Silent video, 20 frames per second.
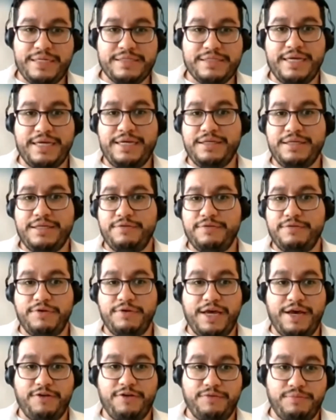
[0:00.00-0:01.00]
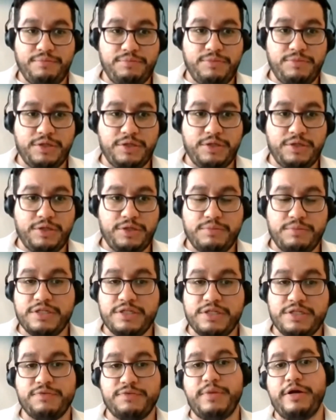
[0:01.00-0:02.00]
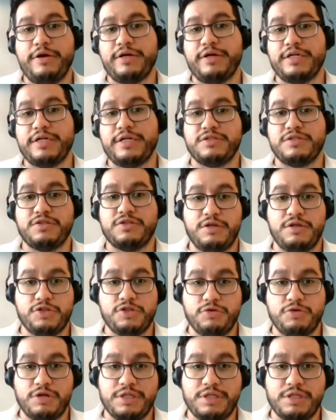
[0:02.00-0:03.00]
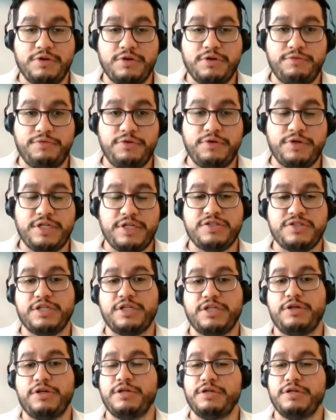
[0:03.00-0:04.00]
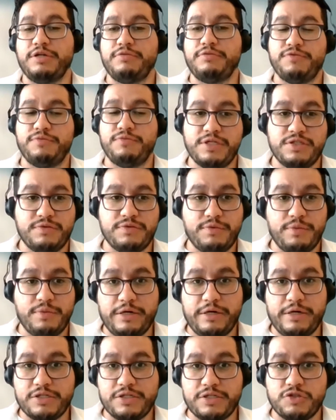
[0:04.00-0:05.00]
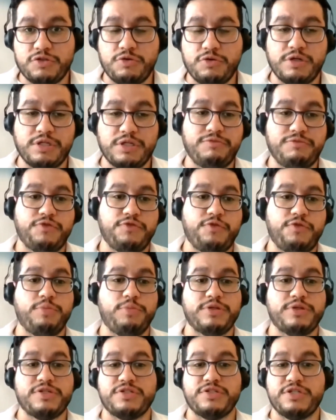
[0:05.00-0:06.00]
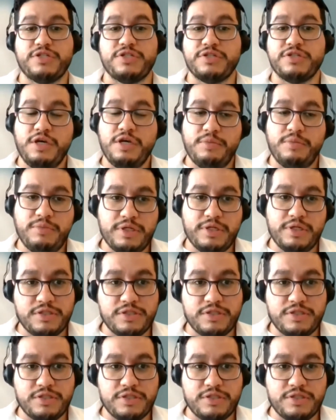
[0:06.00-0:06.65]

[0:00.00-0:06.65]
it cannot be maintained if we have millions of Americans struggling with food insecurity, with millions of Americans struggling with homelessness,